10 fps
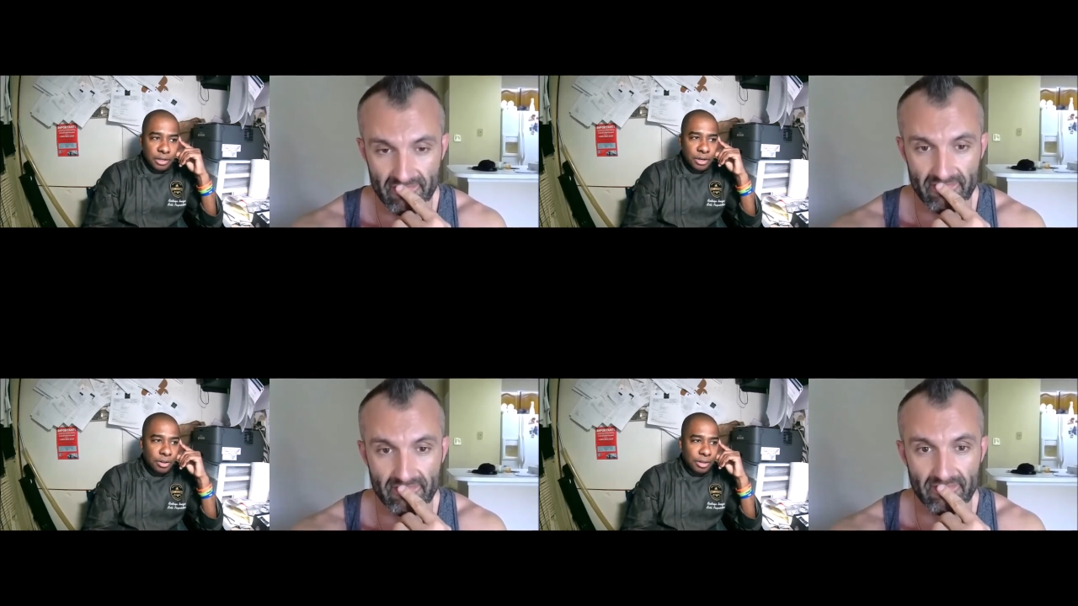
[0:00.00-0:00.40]
Speaker 1: you
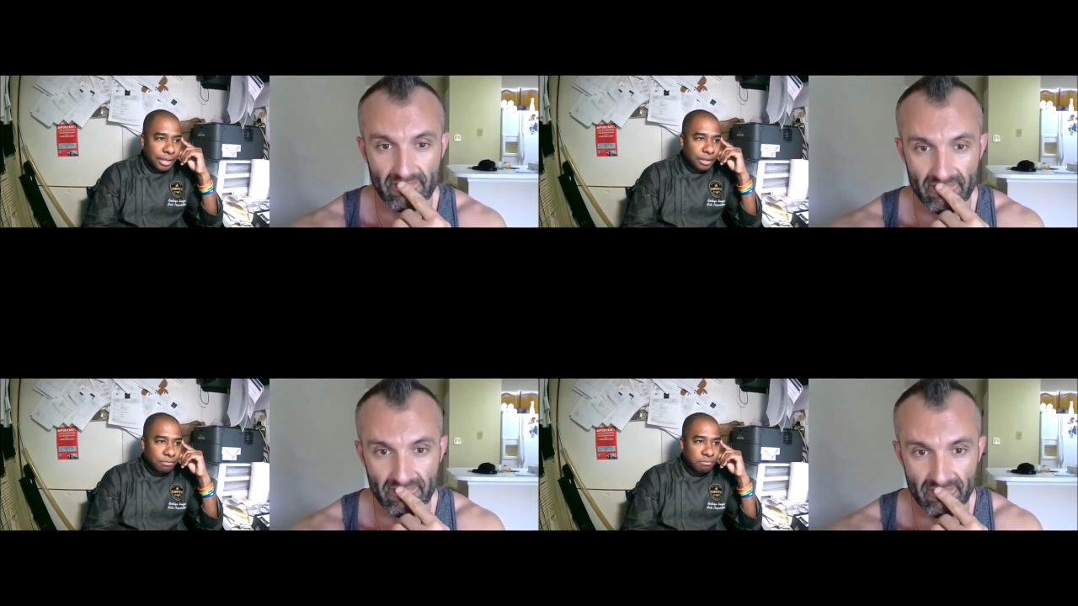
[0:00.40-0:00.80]
know,
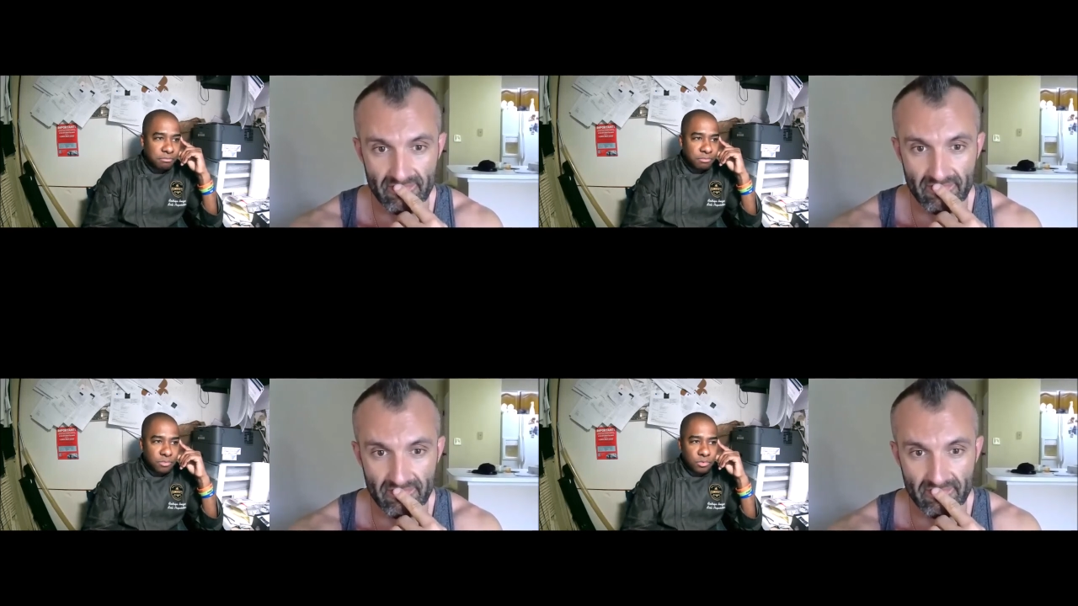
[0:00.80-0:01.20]
like
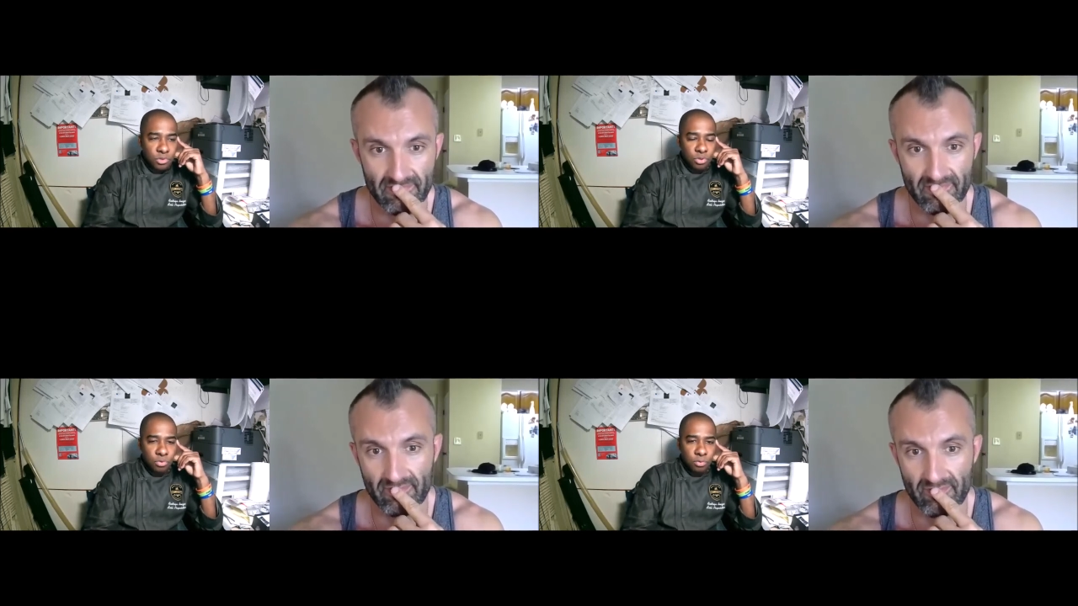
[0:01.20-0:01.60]

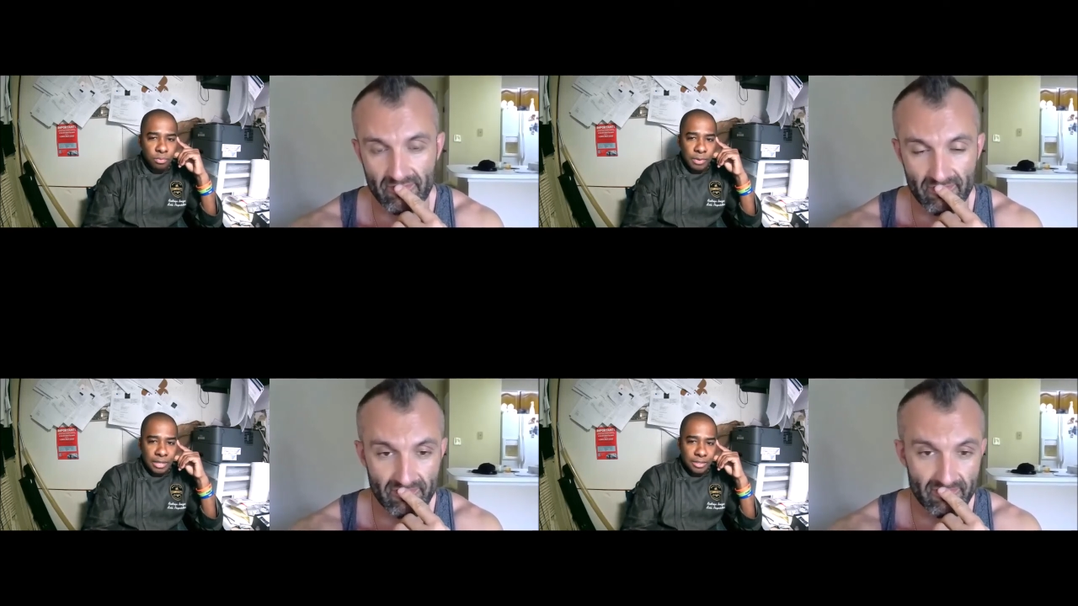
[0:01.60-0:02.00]
2
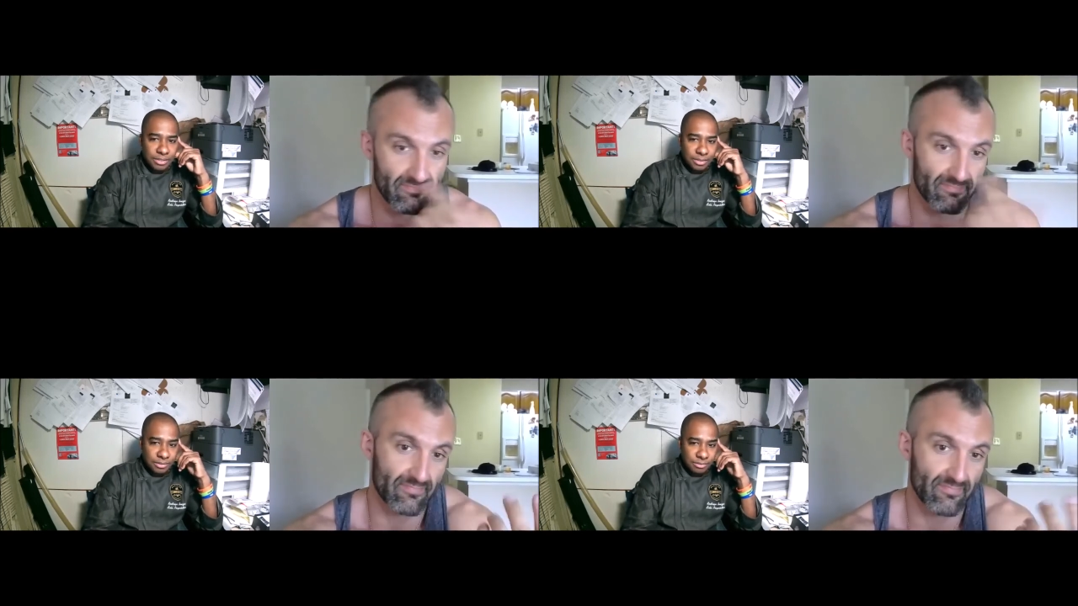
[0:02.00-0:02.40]

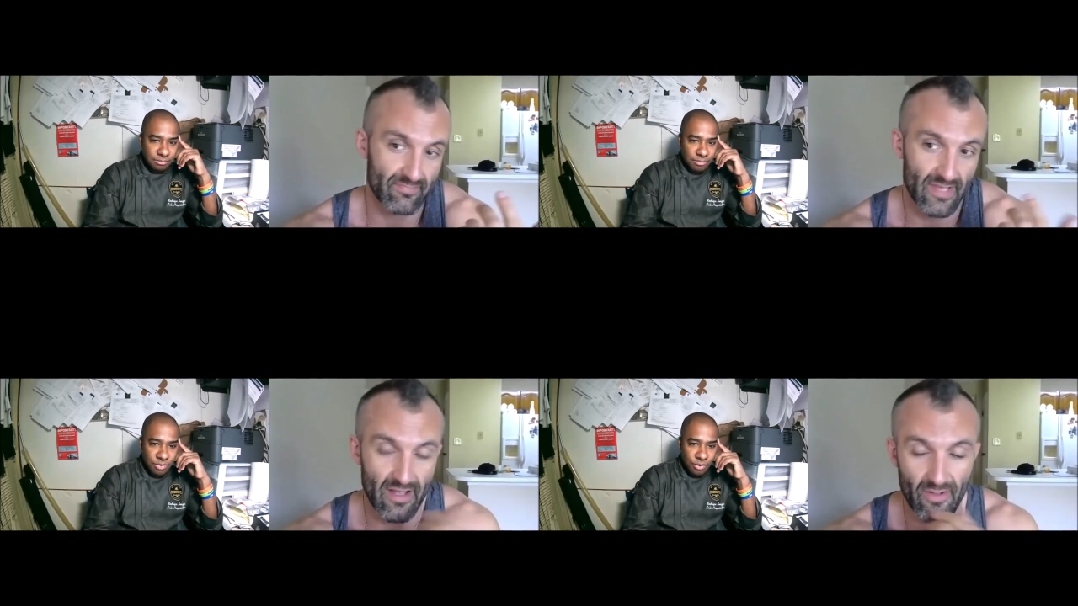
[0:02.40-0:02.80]
months,
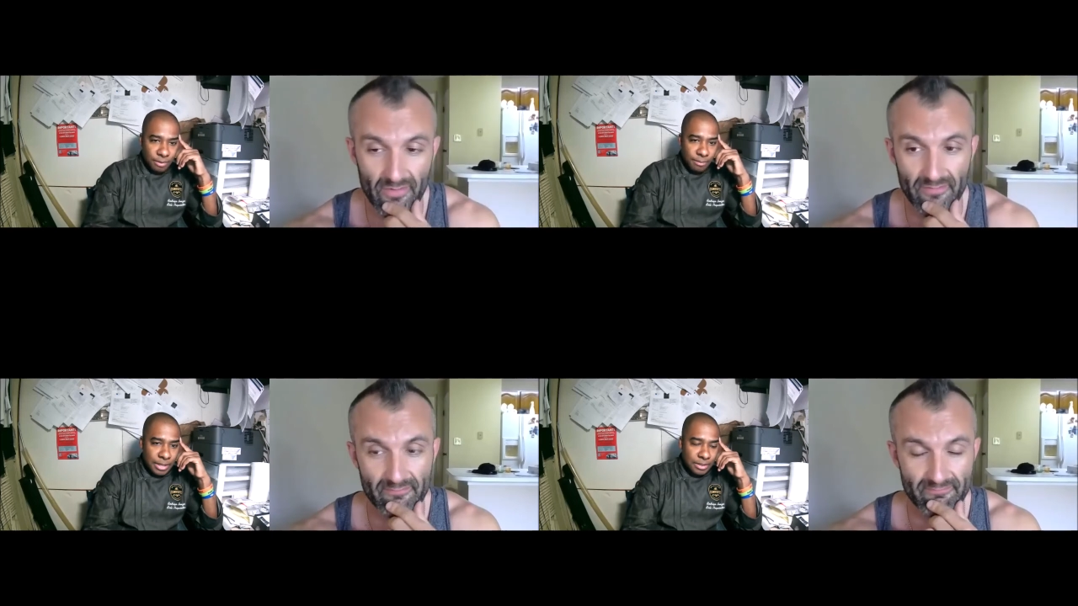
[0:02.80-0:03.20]
3
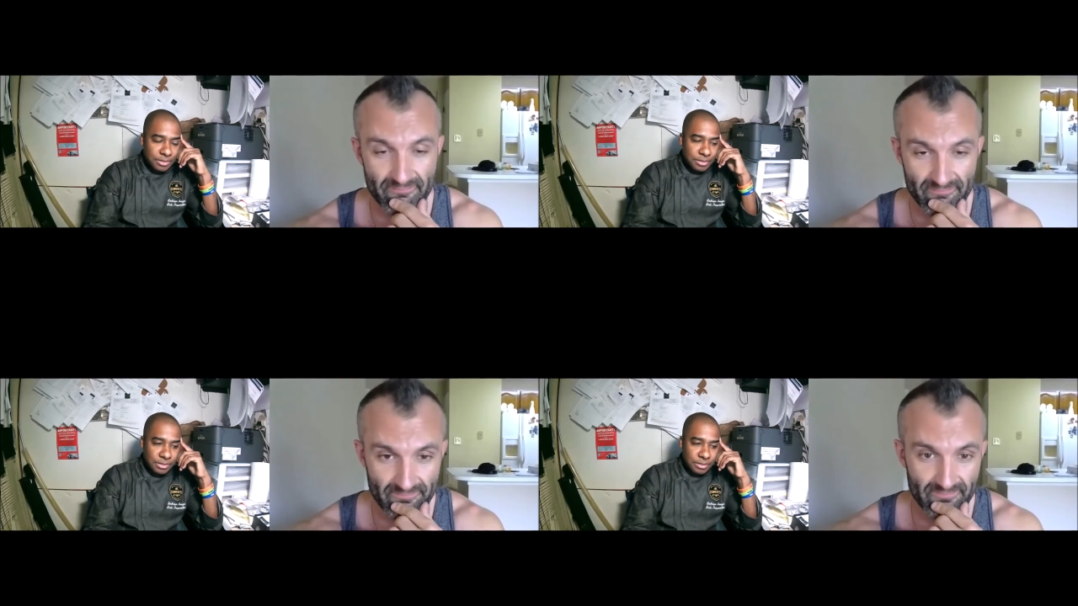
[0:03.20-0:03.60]
months,
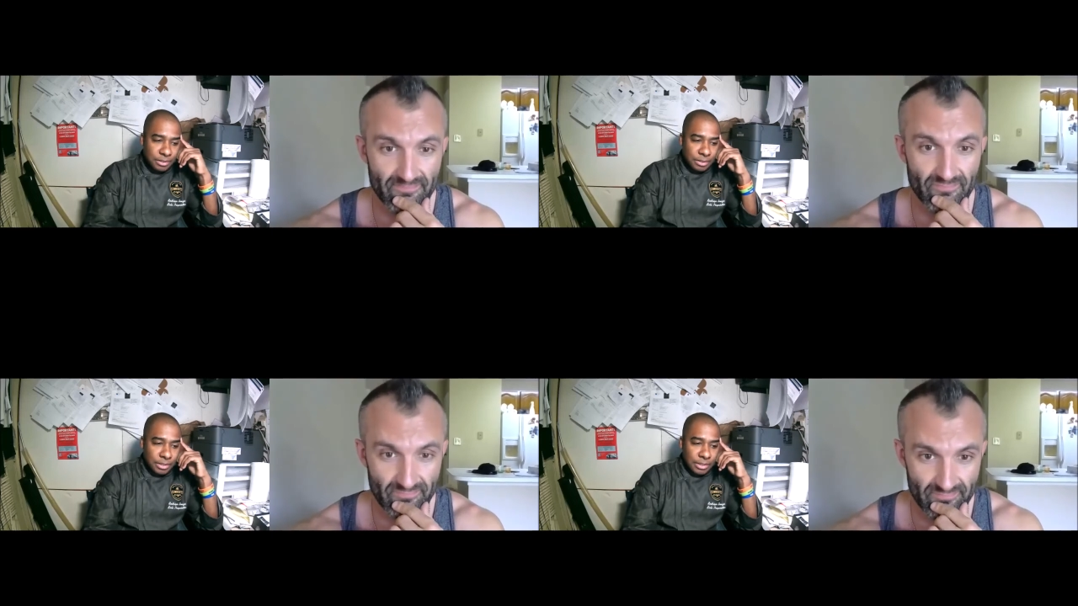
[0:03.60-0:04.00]

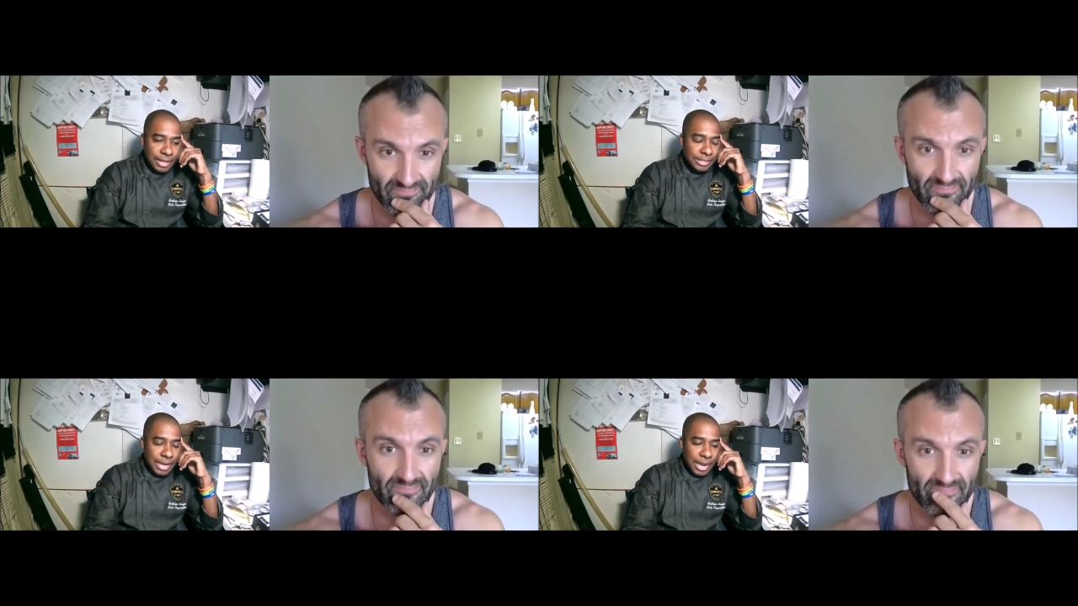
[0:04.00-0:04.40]

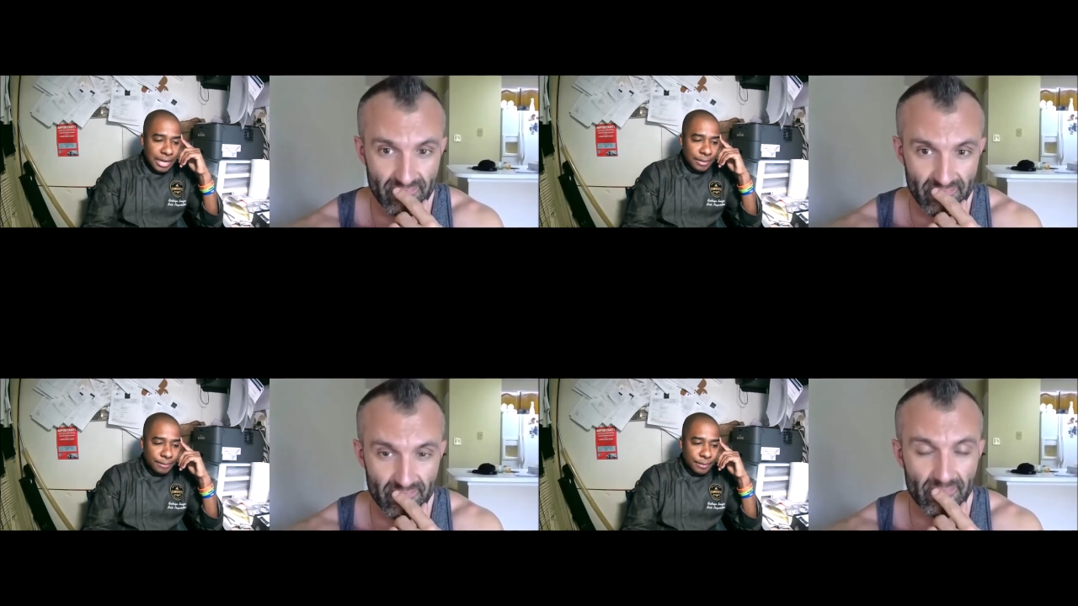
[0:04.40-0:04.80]
that's kind
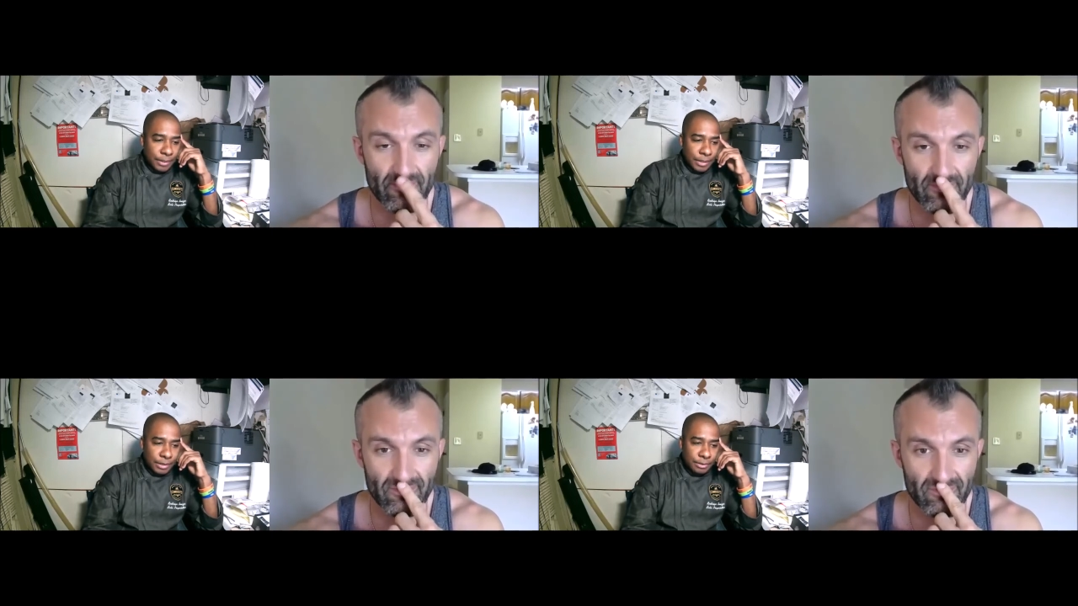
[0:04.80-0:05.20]
of,
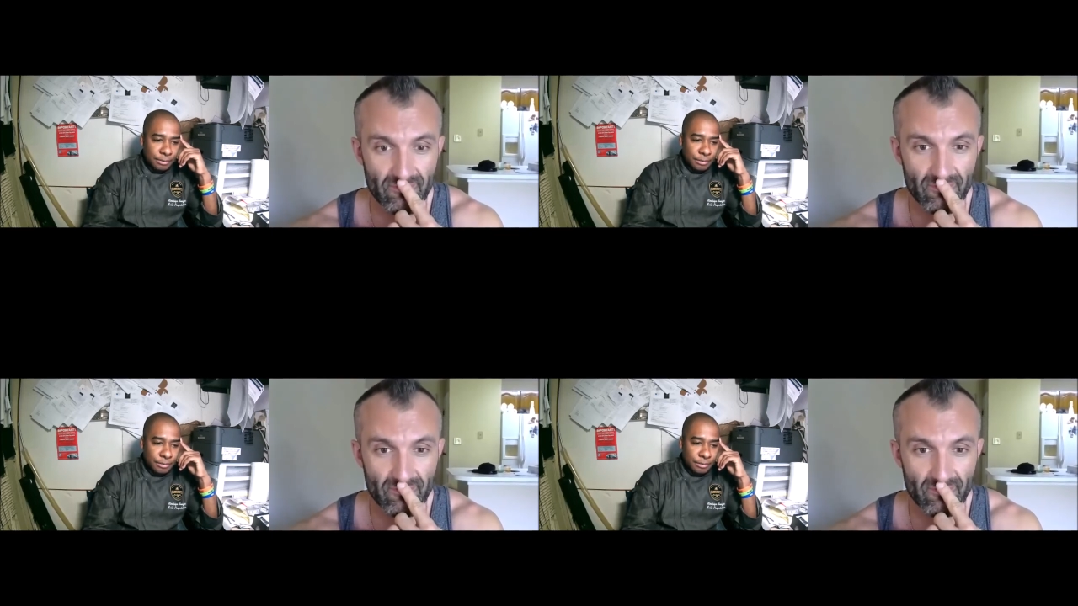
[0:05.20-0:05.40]
you know,